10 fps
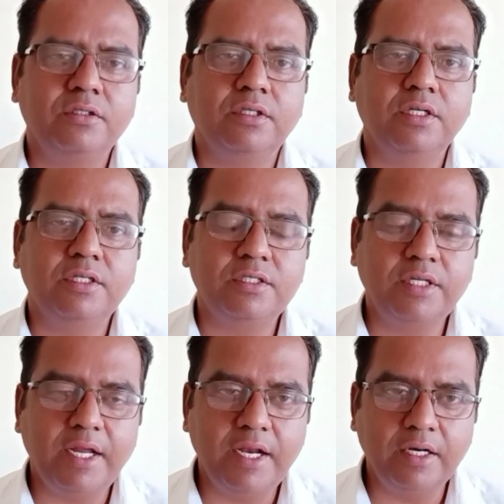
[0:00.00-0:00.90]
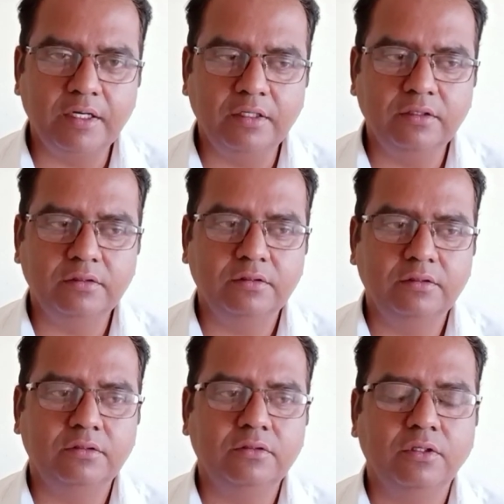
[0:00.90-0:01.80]
understand
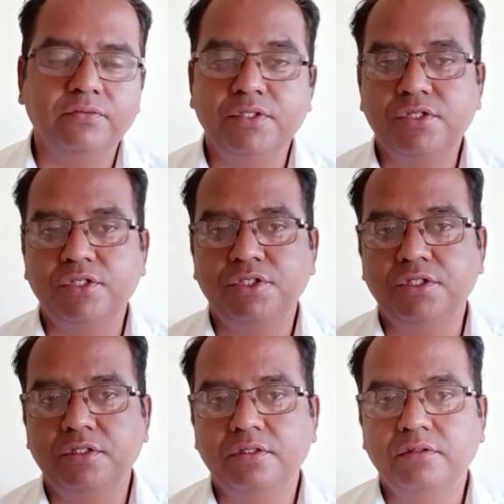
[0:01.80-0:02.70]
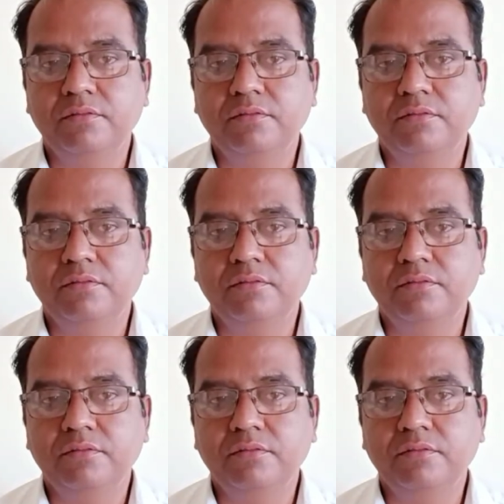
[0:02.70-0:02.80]
of instructions.